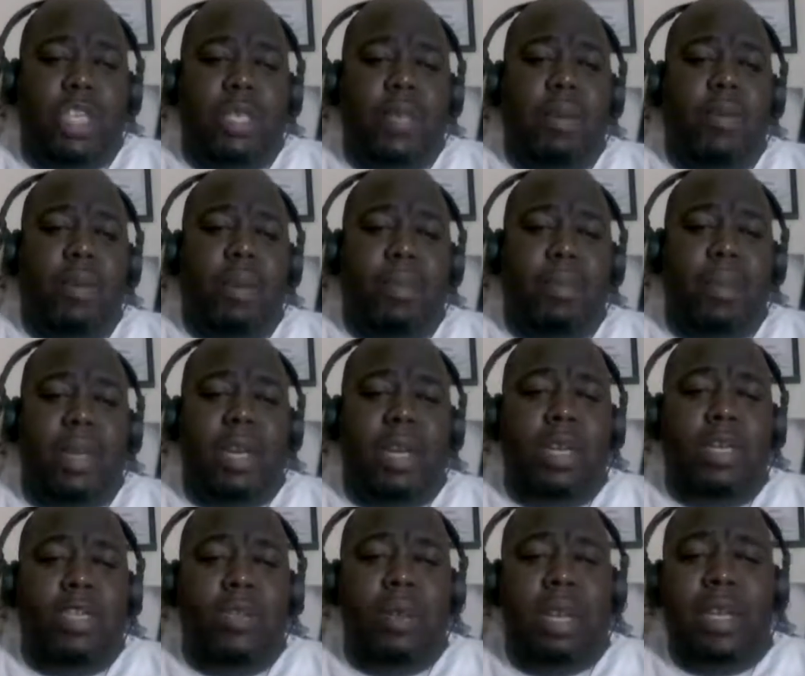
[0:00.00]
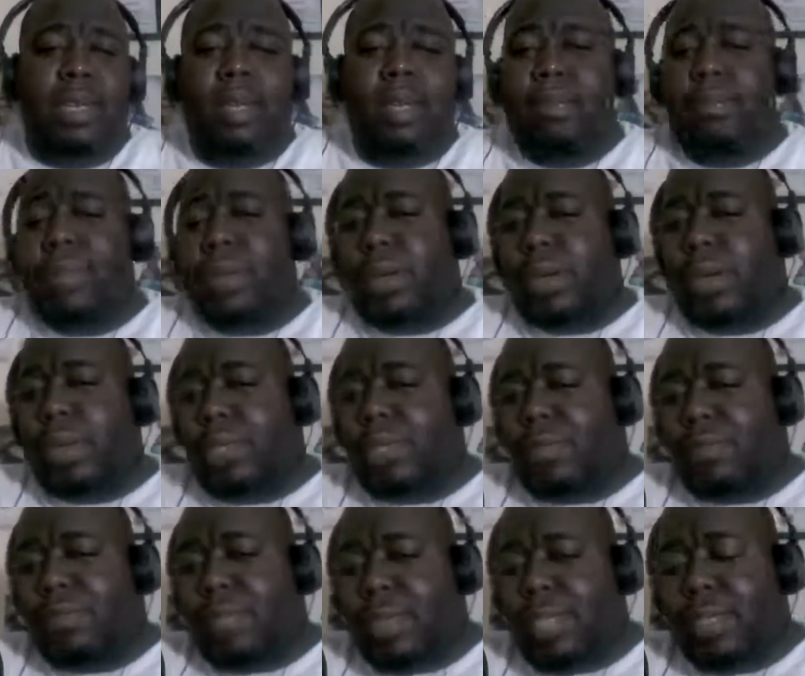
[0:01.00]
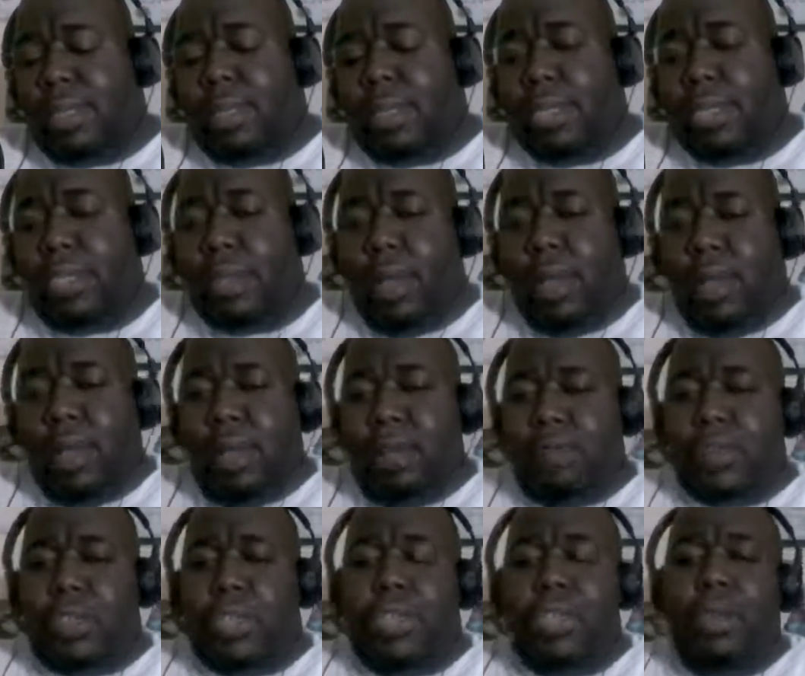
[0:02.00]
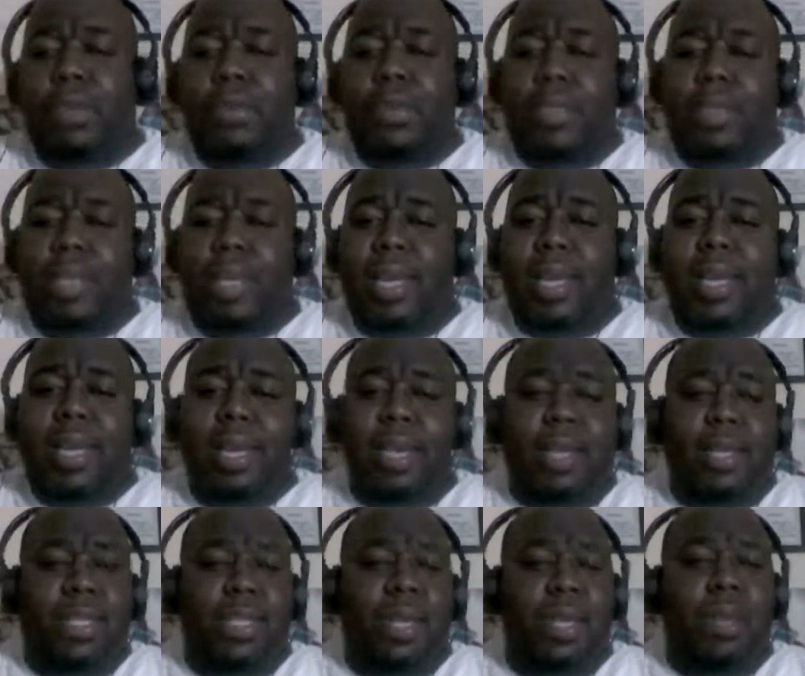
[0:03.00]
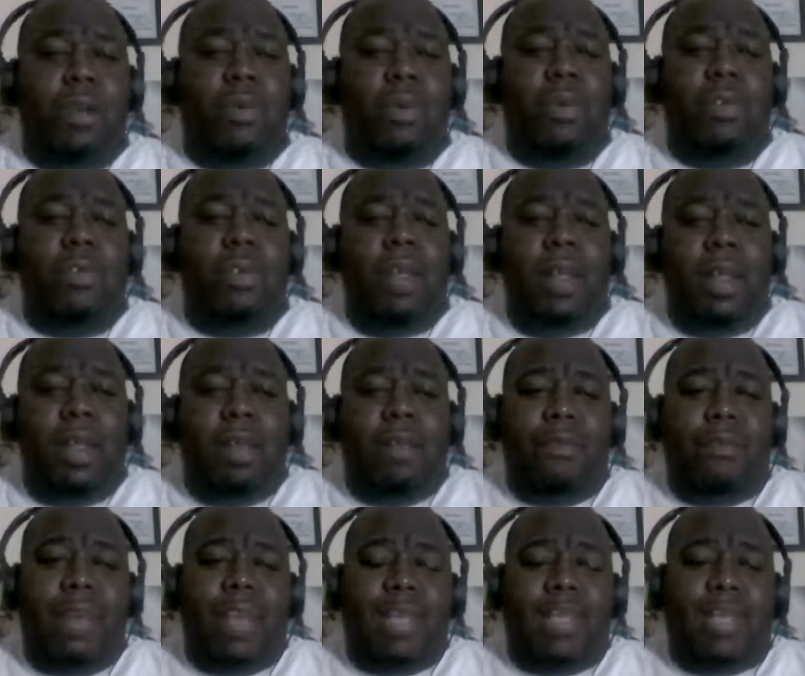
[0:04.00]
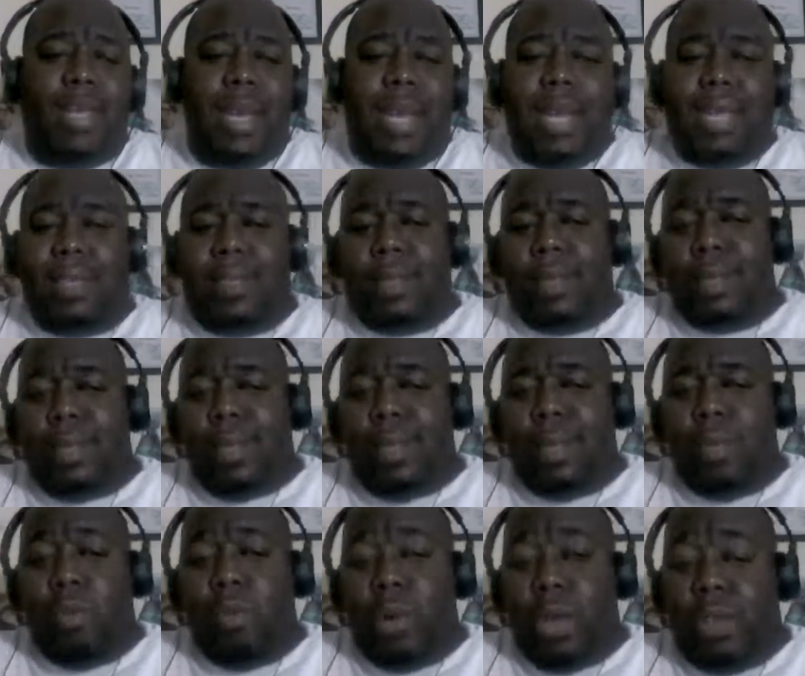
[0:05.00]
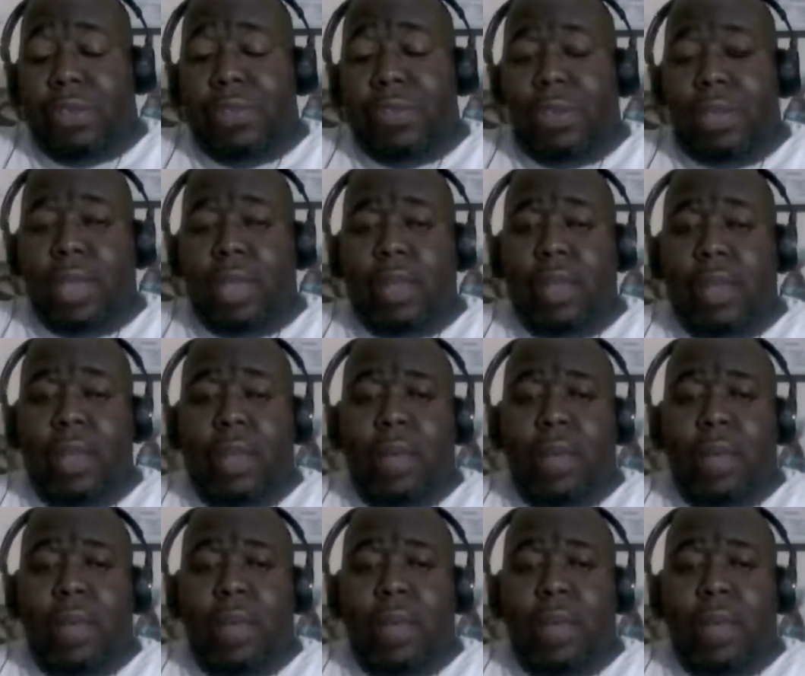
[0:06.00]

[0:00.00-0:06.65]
genre, attracted millions of listeners for several decades, and grew fantastically wealthy.